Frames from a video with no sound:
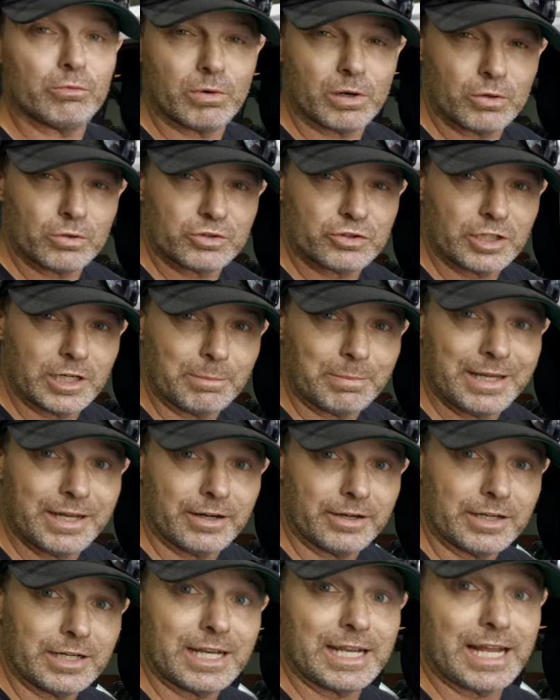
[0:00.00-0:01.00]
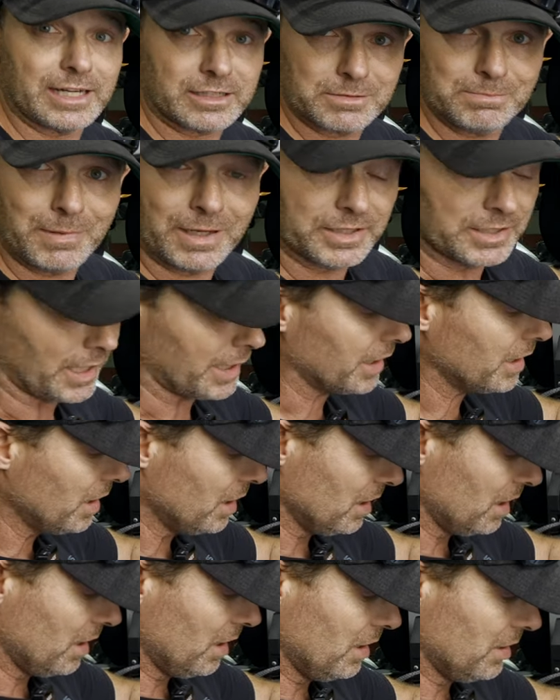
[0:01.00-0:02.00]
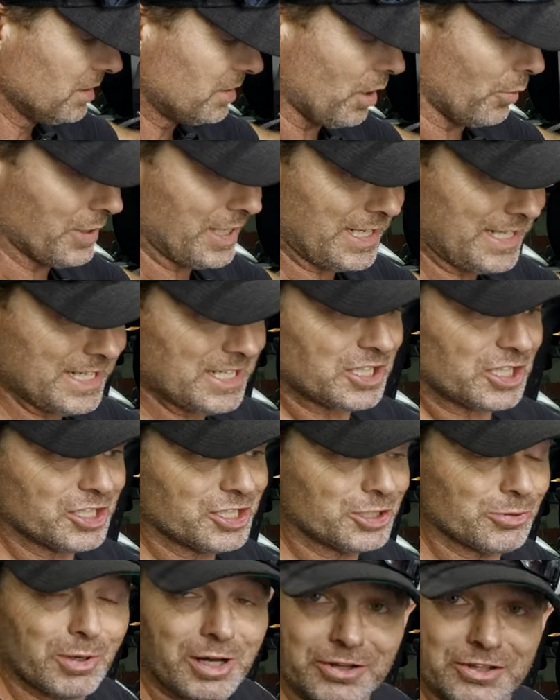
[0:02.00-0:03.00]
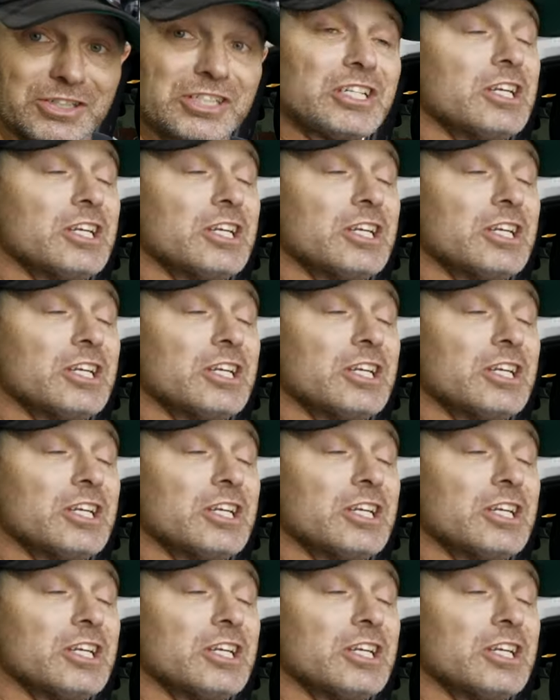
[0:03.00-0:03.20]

road trip here next Monday. So in addition to all the